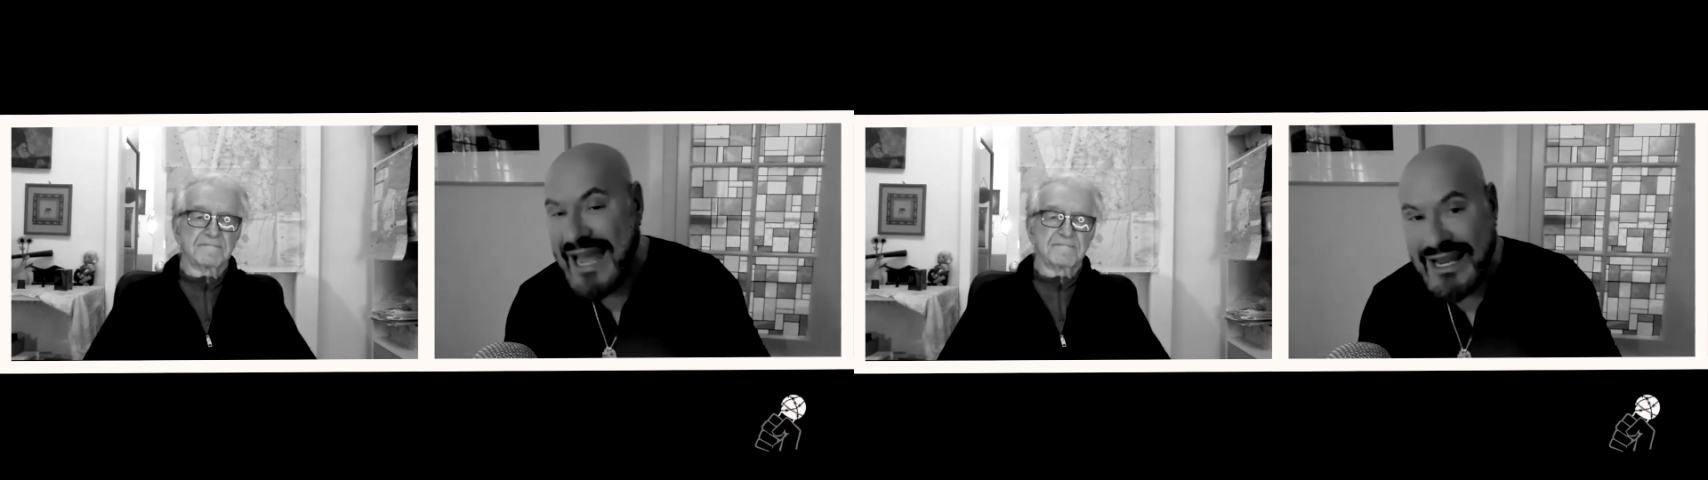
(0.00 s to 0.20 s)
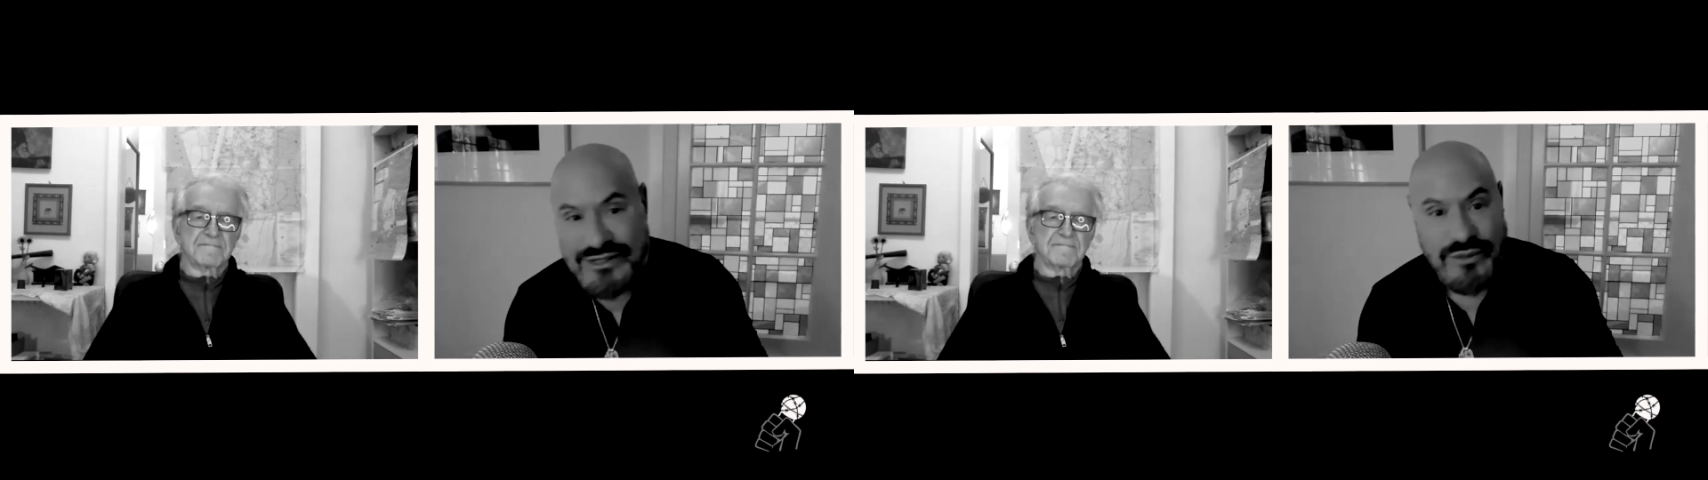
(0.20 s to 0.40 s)

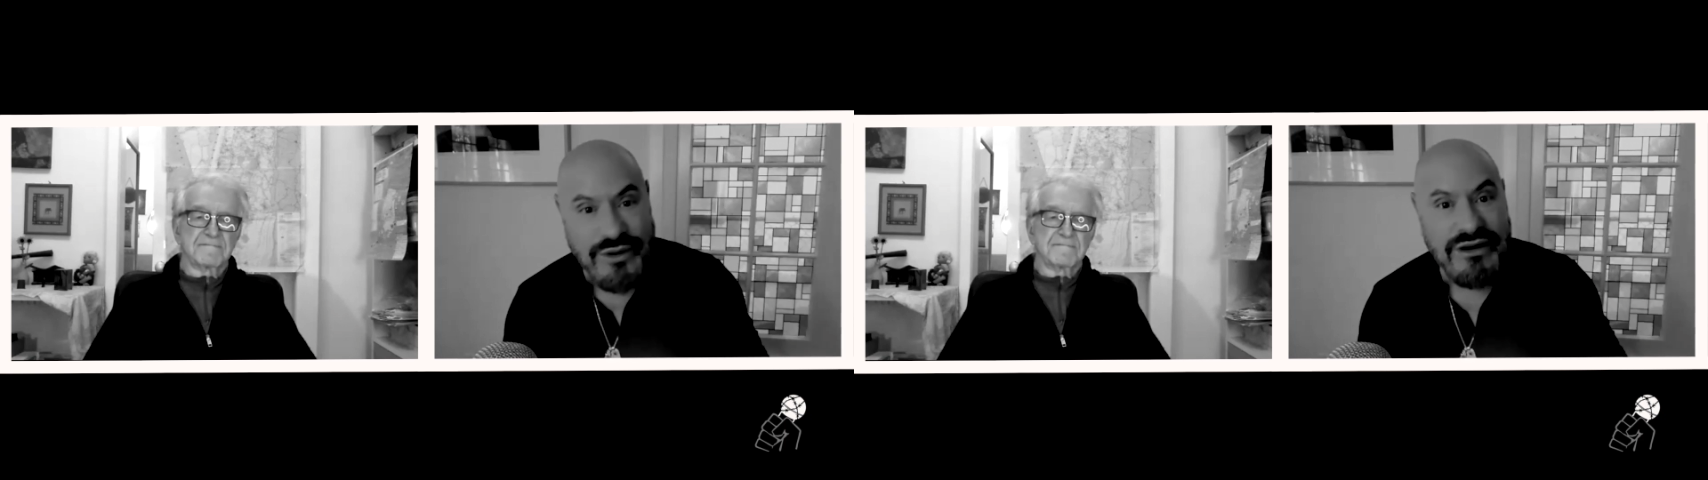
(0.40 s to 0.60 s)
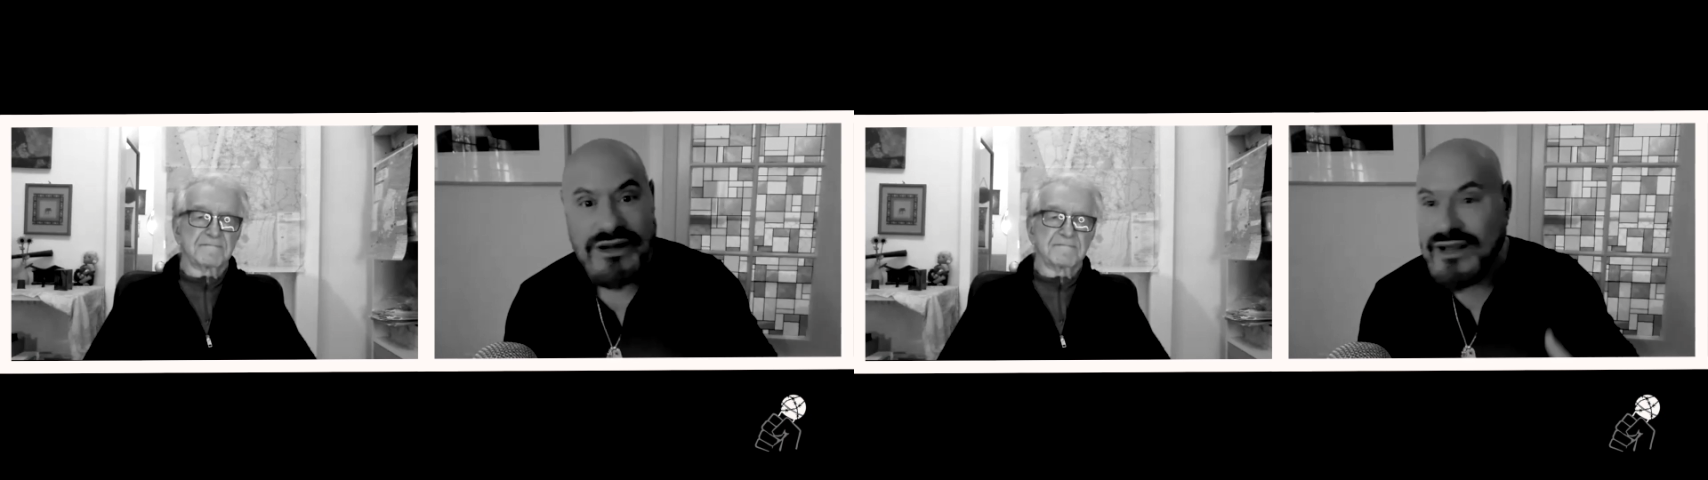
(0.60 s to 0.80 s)
and
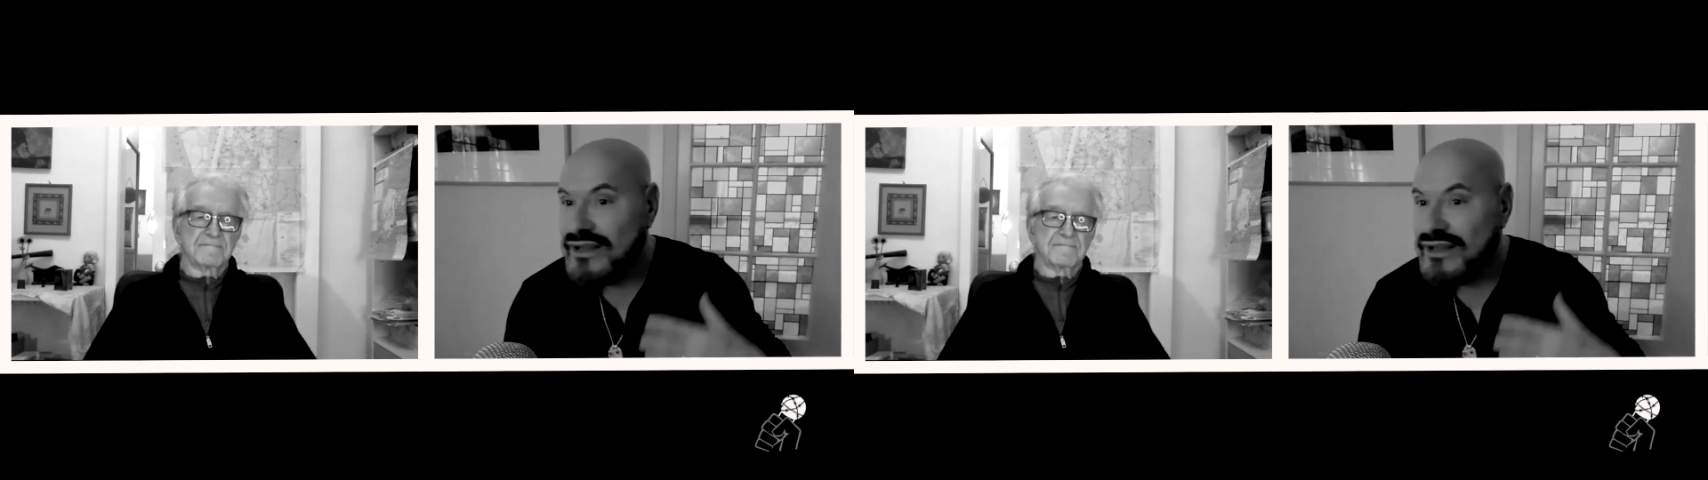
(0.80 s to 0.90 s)
or